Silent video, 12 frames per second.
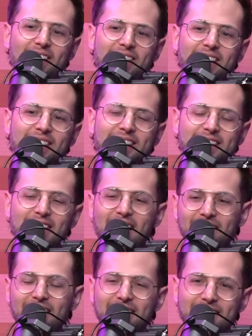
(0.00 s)
I mean, she
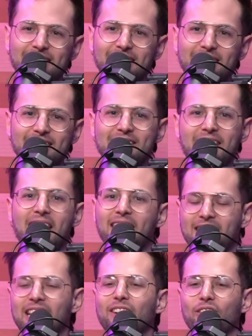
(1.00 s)
you can't
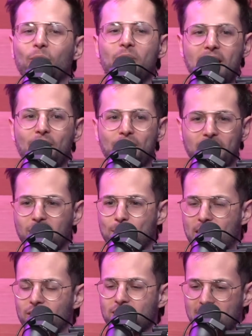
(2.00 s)
think of her without thinking
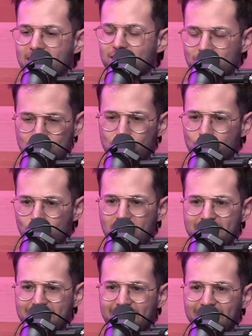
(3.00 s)
about her dance and Do the
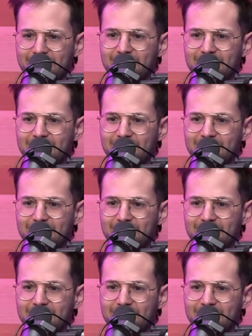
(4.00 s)
Right Thing.